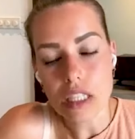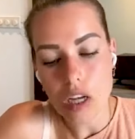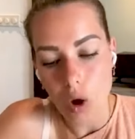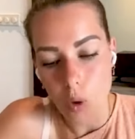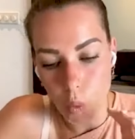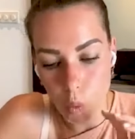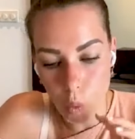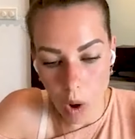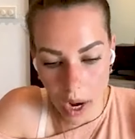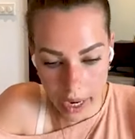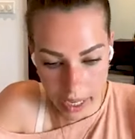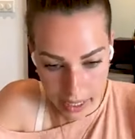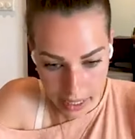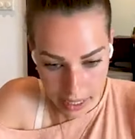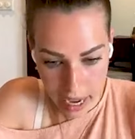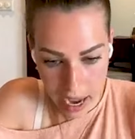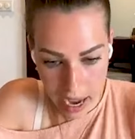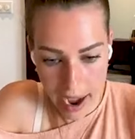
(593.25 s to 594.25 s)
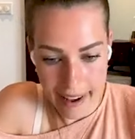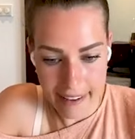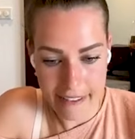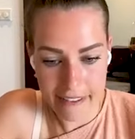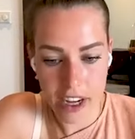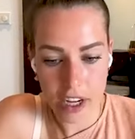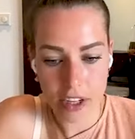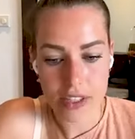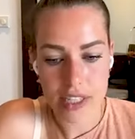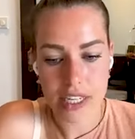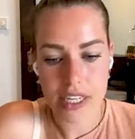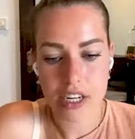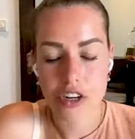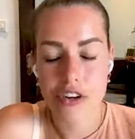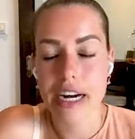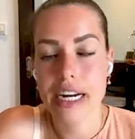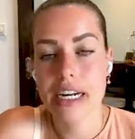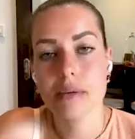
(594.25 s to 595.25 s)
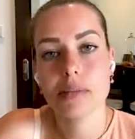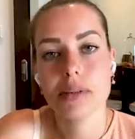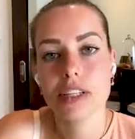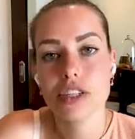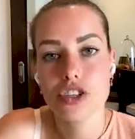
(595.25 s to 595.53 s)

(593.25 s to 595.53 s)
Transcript: One, I felt incredibly